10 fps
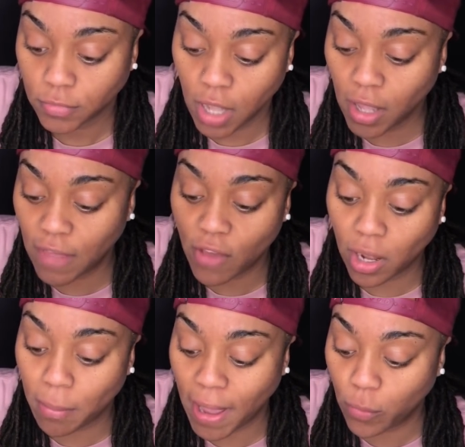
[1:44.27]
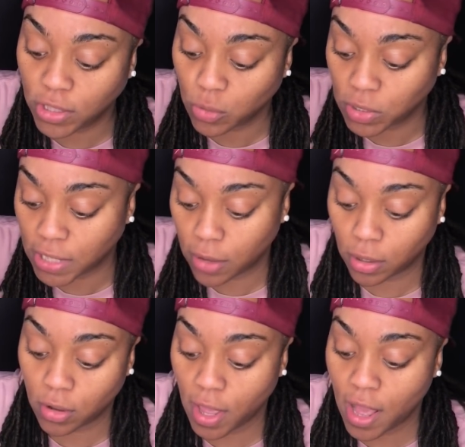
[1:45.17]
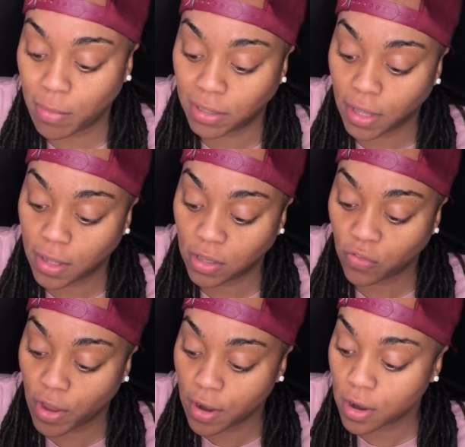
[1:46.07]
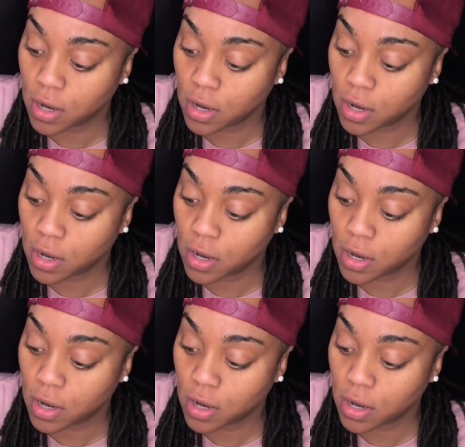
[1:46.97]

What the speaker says: I'll give y'all a bite with and without it, okay? How about that? That's fair.